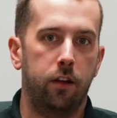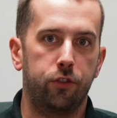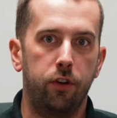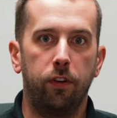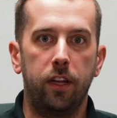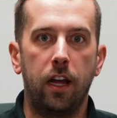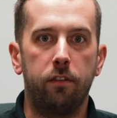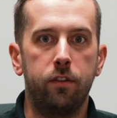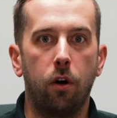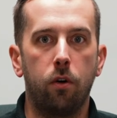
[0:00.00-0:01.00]
Uh, so you really
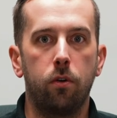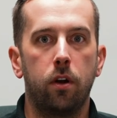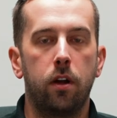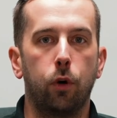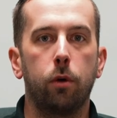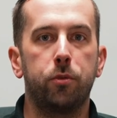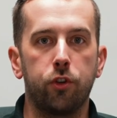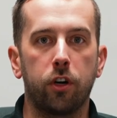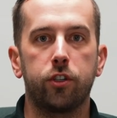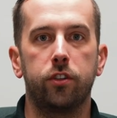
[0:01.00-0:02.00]
have no, no
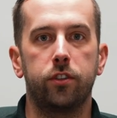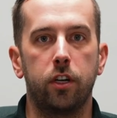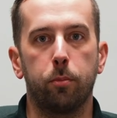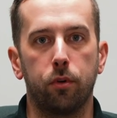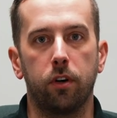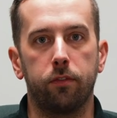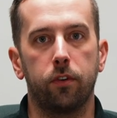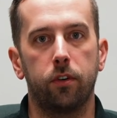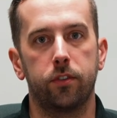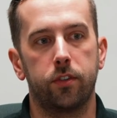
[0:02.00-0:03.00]
obstructions in your
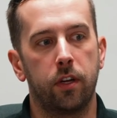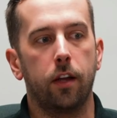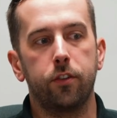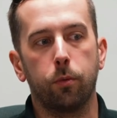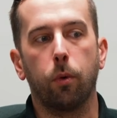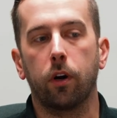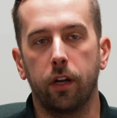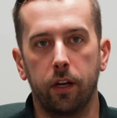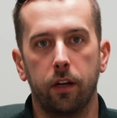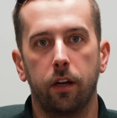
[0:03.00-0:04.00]
peripherals as you're
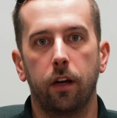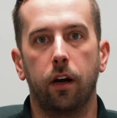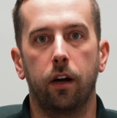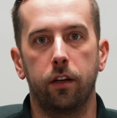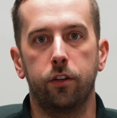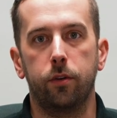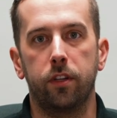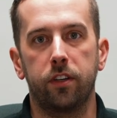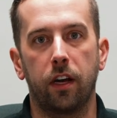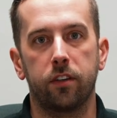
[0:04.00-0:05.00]
working uh, and doing
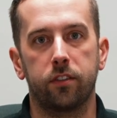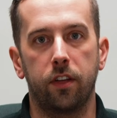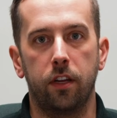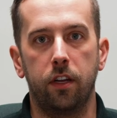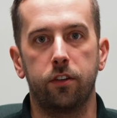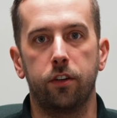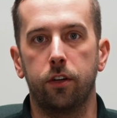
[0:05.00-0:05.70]
the tasks that you need to